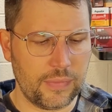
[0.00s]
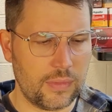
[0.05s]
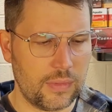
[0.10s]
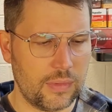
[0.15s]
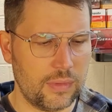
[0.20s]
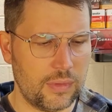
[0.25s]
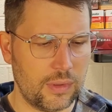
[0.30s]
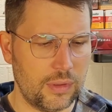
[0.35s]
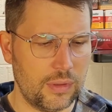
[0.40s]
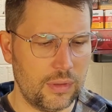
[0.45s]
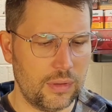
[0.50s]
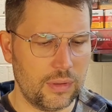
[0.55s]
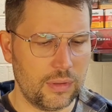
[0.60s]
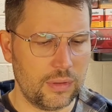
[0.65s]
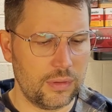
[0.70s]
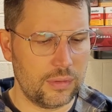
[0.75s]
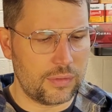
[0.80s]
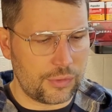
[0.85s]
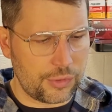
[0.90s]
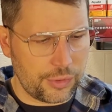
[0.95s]

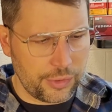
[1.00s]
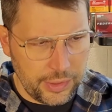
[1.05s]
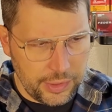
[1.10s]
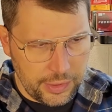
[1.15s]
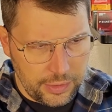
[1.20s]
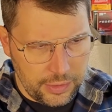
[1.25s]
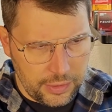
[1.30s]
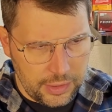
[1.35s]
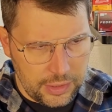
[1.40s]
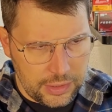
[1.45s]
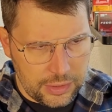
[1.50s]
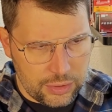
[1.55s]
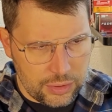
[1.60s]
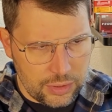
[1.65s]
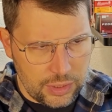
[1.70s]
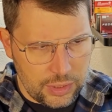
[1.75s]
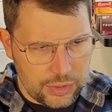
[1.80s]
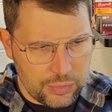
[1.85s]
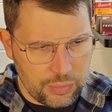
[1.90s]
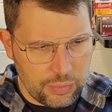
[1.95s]
the trigger
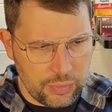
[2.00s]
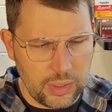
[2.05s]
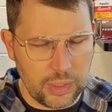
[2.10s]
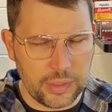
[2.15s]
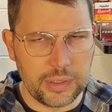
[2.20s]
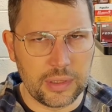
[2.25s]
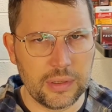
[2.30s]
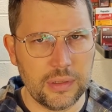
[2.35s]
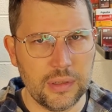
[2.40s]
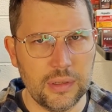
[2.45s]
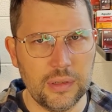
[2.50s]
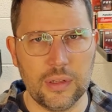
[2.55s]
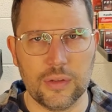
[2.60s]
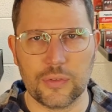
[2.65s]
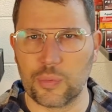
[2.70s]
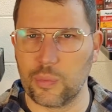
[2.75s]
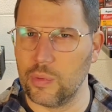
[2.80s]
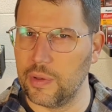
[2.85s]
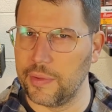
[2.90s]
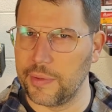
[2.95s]
is really good.
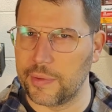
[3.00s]
It's really